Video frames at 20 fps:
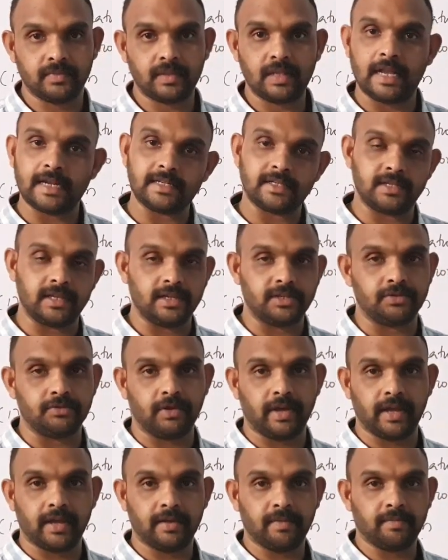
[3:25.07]
Let's see
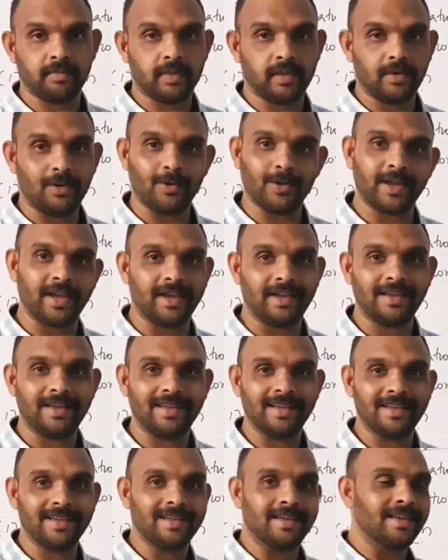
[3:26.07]
today.
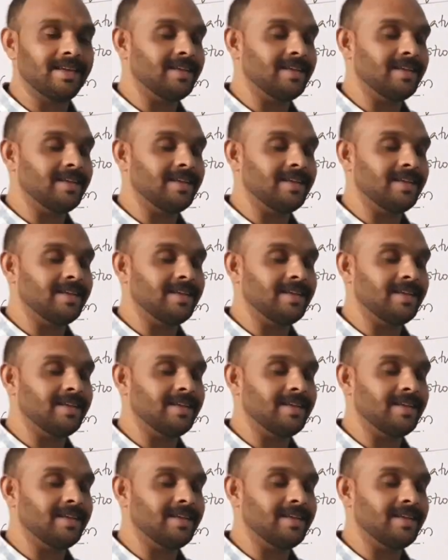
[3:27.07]
Okay?